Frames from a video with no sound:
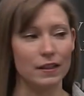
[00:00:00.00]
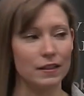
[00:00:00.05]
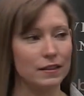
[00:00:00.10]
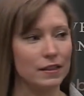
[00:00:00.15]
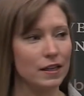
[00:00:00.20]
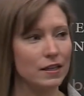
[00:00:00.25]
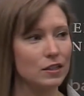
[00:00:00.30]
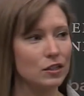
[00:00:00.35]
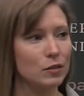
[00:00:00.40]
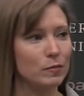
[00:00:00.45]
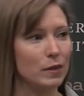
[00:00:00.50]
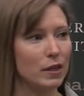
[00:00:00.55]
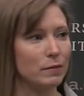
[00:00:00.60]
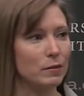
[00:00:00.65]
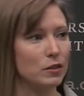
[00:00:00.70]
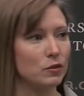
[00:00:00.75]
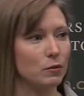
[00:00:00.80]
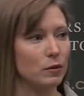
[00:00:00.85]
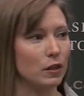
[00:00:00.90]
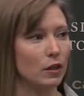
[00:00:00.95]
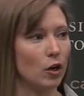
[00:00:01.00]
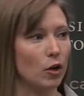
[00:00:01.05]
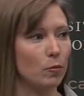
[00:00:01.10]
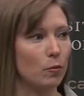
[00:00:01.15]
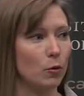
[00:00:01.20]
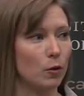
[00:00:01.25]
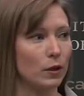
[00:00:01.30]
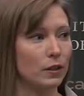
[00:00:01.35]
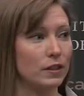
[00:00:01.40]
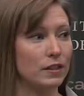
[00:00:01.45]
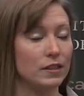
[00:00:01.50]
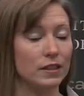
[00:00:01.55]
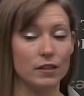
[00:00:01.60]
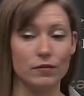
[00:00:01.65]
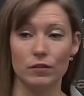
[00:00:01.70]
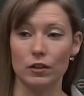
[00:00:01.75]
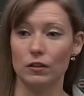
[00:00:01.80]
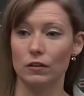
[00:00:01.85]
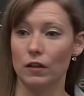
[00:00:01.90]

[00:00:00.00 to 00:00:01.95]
test the babies when they are born to see if their